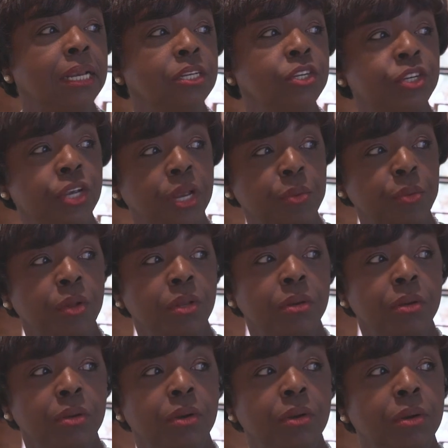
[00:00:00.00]
in
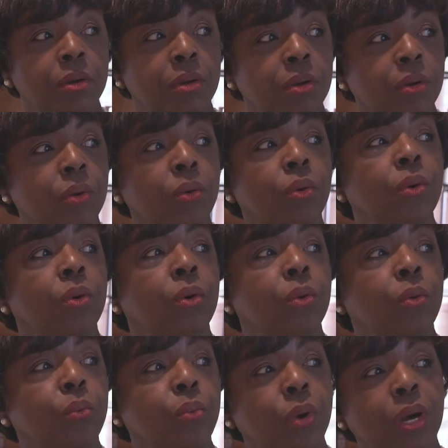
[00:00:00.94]
general,
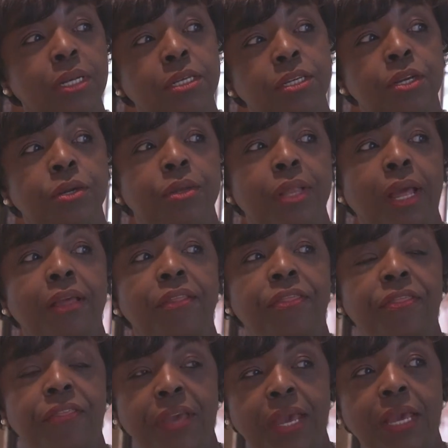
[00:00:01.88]
What do they
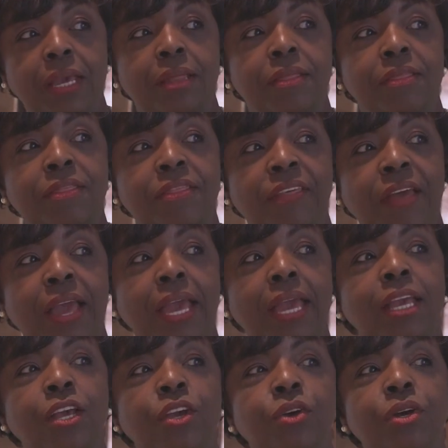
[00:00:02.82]
think
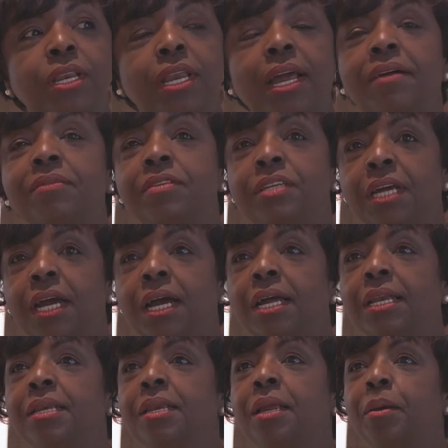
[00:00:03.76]
they could have
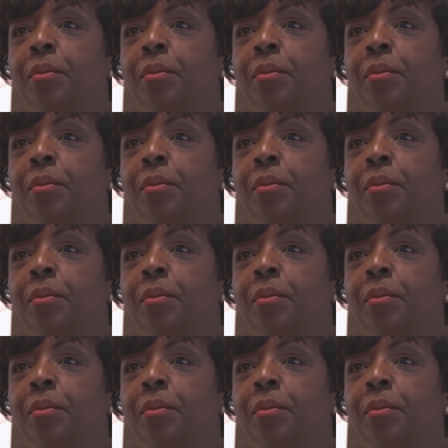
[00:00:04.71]
done